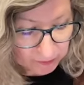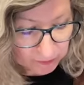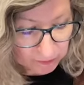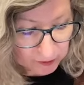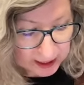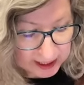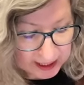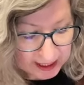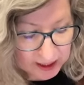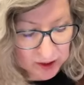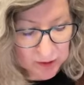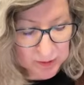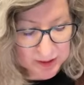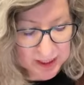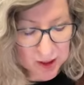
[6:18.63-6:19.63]
free
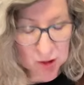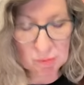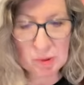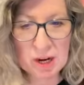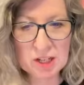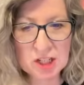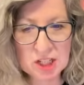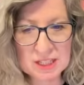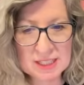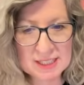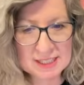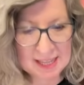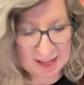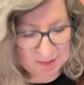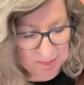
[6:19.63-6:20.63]
newsletter brush
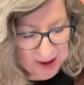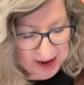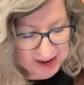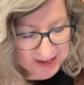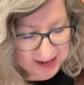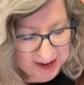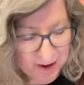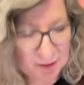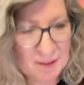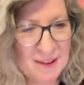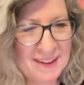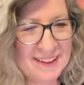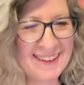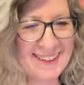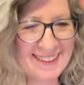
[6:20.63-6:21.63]
set by now.
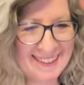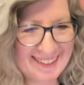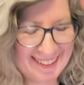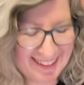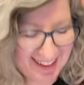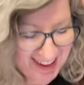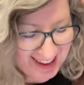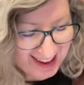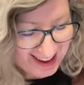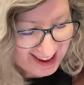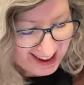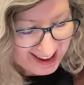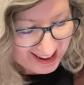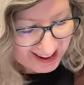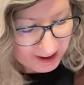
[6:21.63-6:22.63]

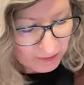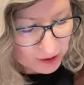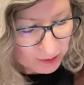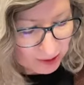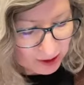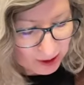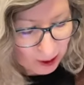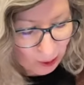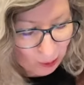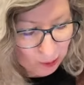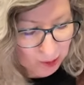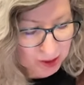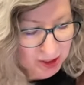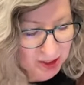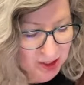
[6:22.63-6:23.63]
If you
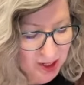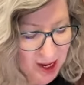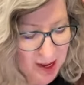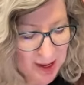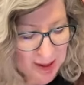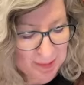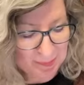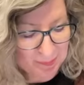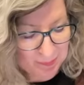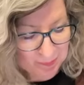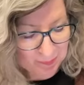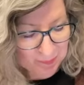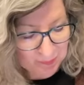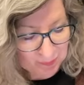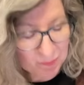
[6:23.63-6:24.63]
don't,
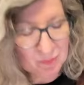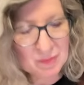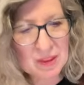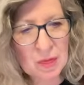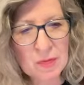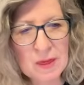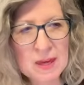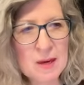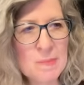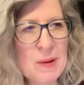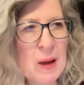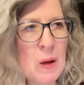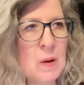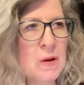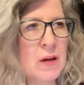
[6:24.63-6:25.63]
think
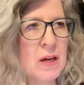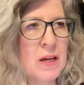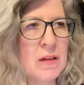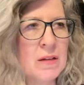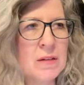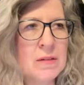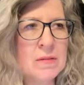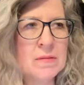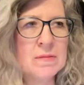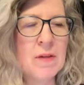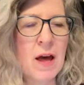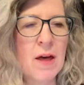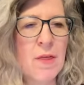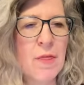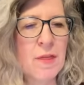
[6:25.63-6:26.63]
about a
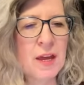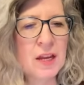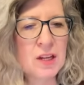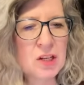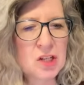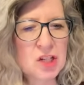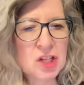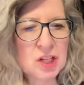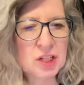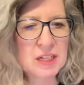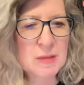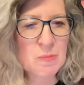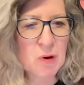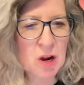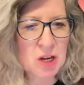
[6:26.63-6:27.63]
thick, chunky
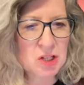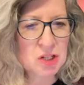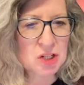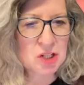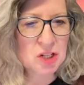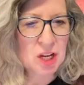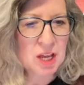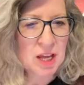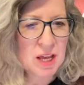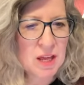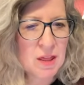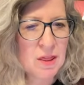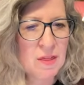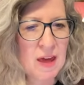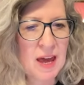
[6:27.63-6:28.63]
brush
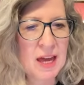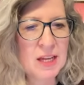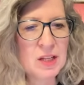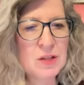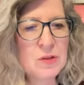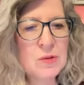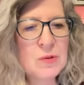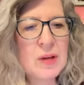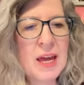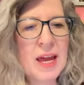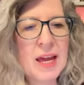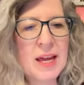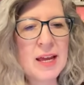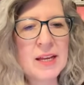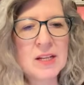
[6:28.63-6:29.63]
that you
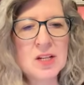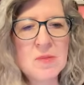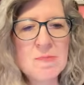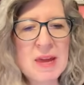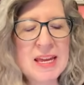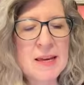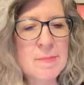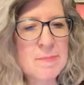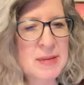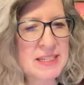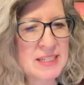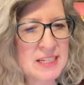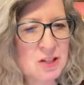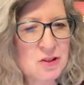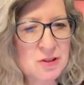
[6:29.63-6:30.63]
can make a
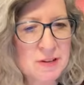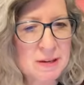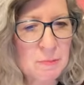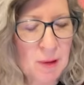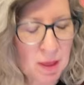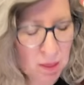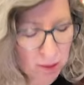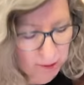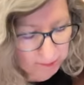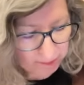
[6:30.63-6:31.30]
messy tree with.